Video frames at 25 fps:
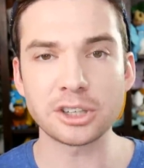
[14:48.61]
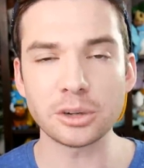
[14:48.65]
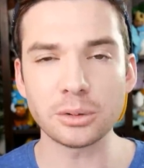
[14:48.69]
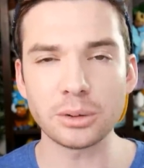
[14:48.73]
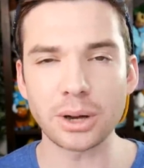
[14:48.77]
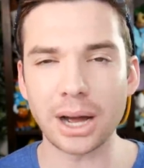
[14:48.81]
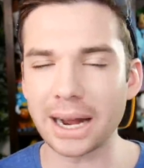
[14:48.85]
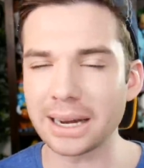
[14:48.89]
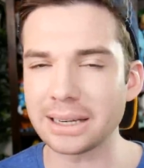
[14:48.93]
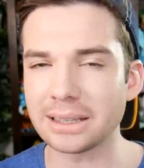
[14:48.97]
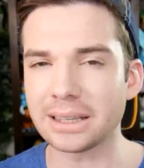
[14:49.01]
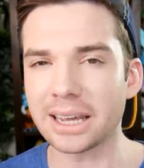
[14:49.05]

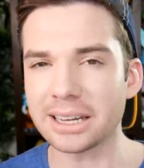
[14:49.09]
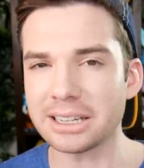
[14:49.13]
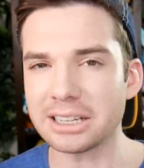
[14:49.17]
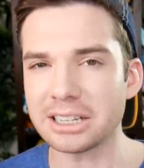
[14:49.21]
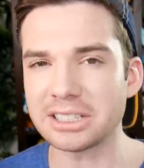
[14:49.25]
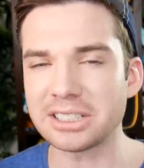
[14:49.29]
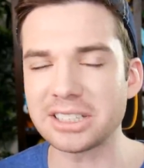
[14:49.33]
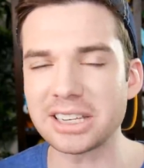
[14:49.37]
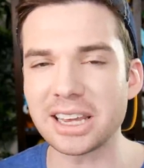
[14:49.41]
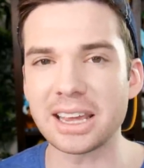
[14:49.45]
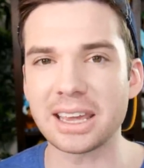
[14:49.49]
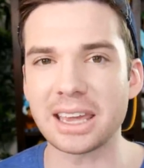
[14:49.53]
so I'd
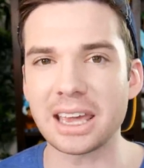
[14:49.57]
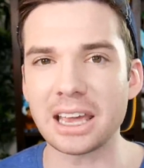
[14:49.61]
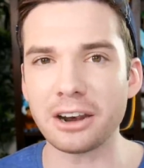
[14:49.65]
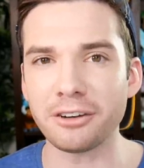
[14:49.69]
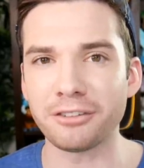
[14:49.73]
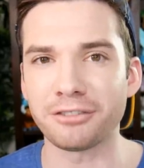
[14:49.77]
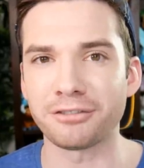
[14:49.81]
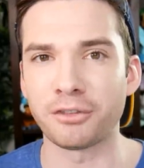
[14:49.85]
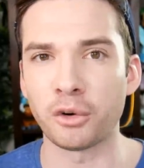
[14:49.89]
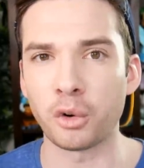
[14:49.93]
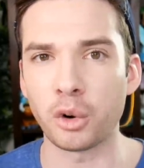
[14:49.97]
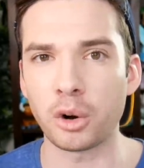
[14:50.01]
like to see
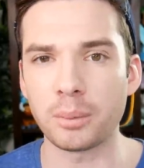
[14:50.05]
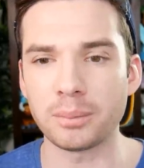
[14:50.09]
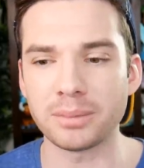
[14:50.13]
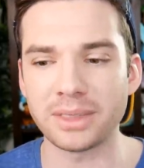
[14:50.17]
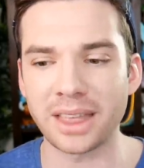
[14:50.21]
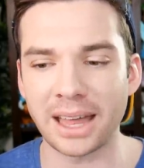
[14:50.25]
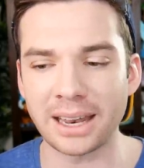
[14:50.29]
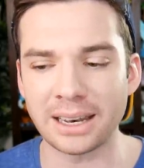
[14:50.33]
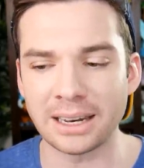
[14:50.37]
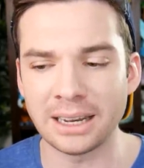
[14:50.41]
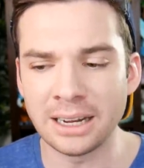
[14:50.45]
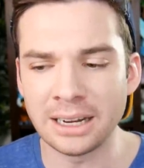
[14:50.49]
it get a
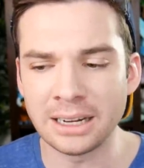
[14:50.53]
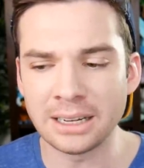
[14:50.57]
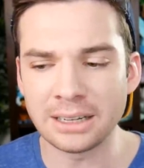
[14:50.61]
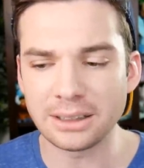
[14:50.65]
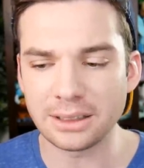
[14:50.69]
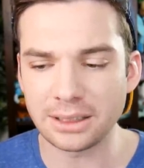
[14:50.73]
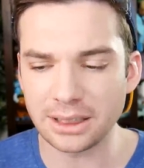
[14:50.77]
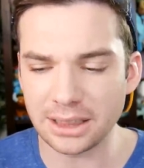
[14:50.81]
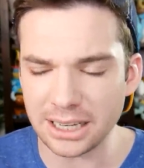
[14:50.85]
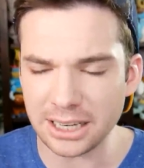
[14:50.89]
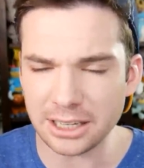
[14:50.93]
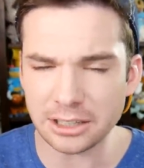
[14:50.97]
form that
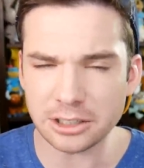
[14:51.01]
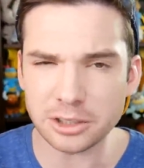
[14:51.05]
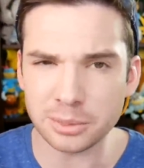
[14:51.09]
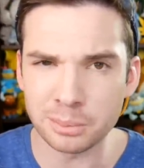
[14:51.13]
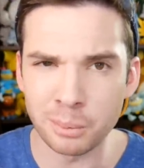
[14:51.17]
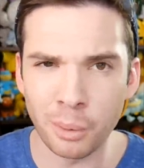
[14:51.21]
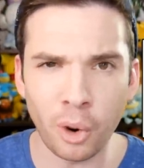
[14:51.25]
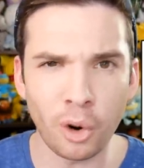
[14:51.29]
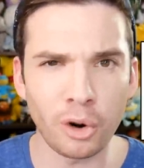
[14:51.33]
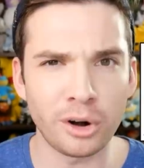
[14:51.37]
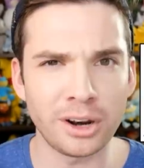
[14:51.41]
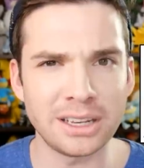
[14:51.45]

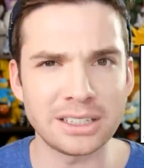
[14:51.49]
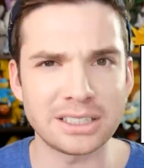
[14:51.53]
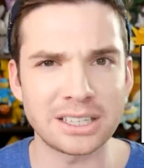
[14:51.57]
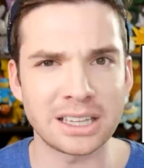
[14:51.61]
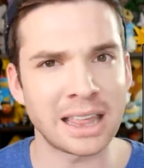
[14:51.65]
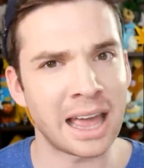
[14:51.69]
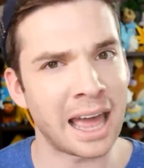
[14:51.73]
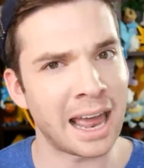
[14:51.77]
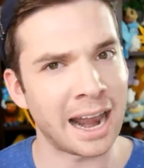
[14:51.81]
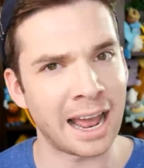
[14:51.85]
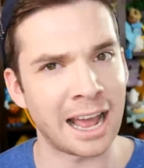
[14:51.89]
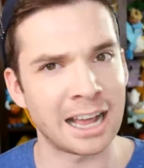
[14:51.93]
leans more
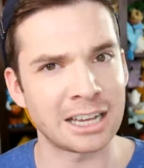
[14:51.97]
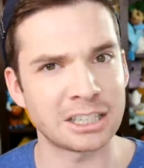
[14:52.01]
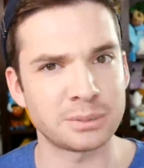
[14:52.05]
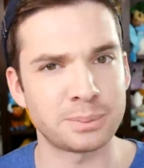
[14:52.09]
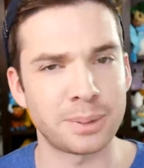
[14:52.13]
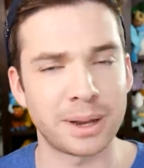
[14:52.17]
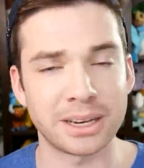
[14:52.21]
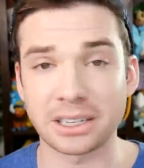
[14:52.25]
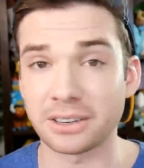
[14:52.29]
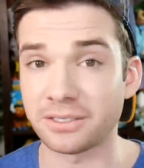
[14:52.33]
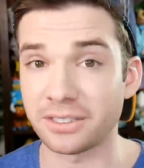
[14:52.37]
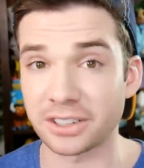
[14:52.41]
into that
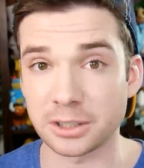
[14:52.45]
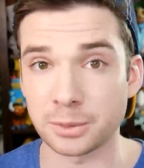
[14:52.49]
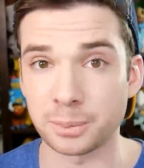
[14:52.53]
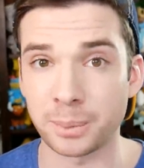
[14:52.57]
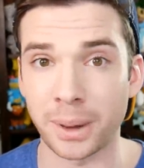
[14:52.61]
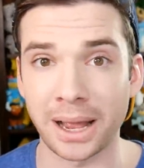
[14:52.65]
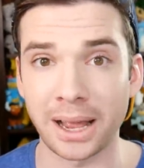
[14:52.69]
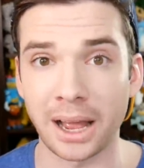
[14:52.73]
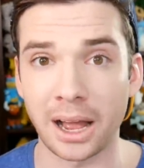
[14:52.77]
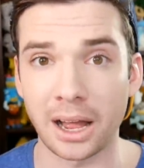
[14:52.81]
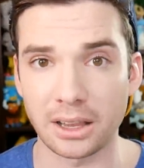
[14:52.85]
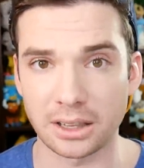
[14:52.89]
aspect of
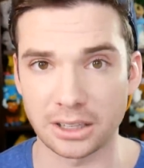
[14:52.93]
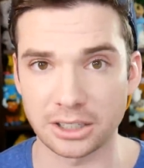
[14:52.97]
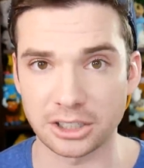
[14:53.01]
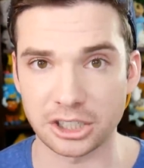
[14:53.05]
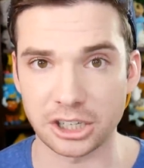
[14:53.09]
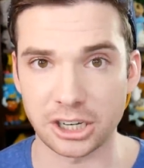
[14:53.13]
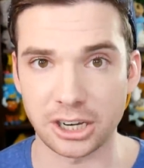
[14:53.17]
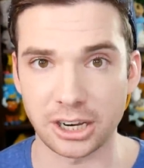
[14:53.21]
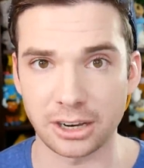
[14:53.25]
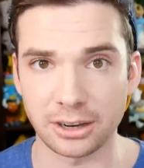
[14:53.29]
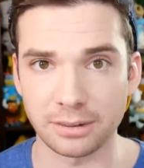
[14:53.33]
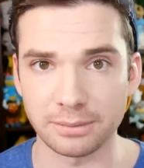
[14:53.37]
its
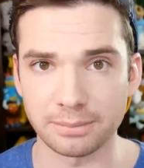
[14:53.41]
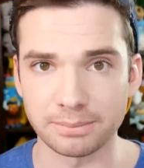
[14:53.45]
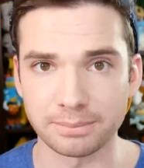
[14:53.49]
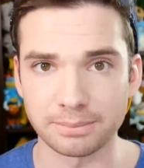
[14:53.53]
biology.